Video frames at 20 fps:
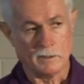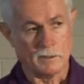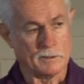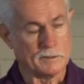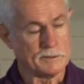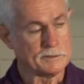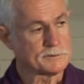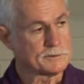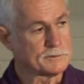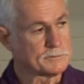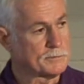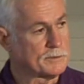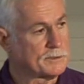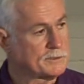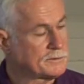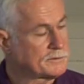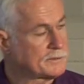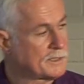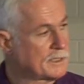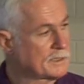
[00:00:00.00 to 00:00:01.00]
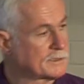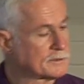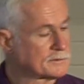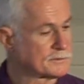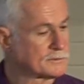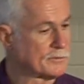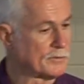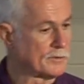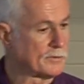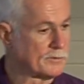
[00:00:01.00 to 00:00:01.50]
And this is when you take a
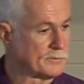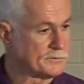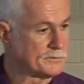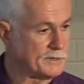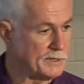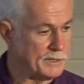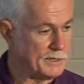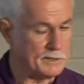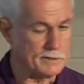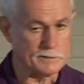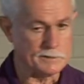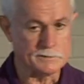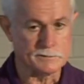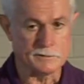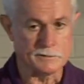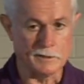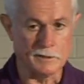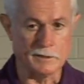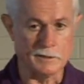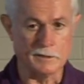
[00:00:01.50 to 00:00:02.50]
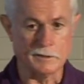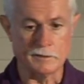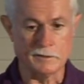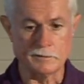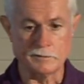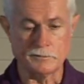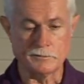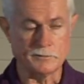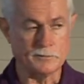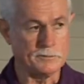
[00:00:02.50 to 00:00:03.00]
soil test
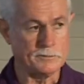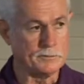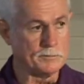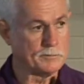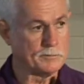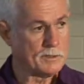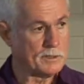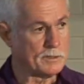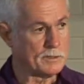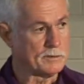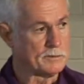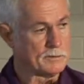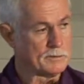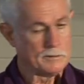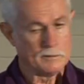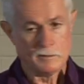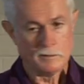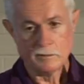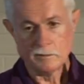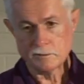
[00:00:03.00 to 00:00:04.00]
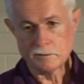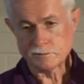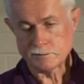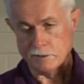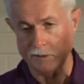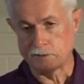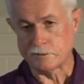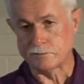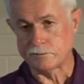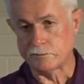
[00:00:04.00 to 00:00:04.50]
and you
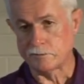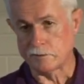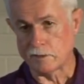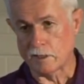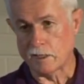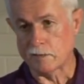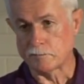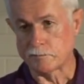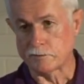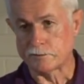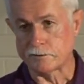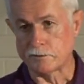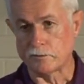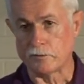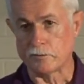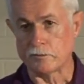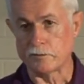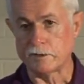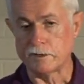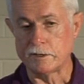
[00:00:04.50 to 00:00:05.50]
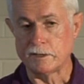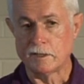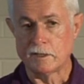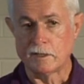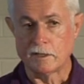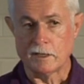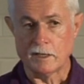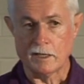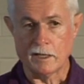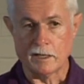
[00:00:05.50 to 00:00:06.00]
send it to a laboratory
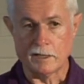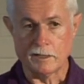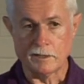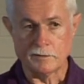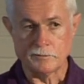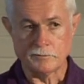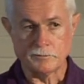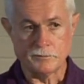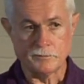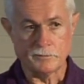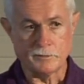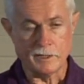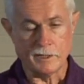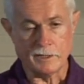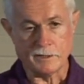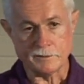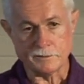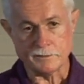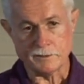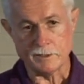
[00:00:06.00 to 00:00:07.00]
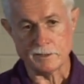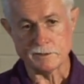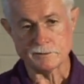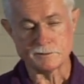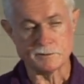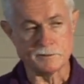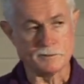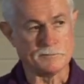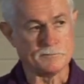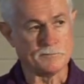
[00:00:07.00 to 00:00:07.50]
and you get it
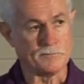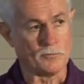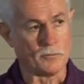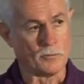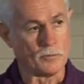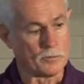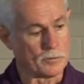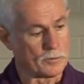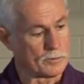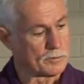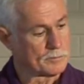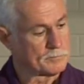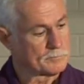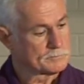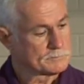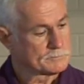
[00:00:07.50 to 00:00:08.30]
tested for,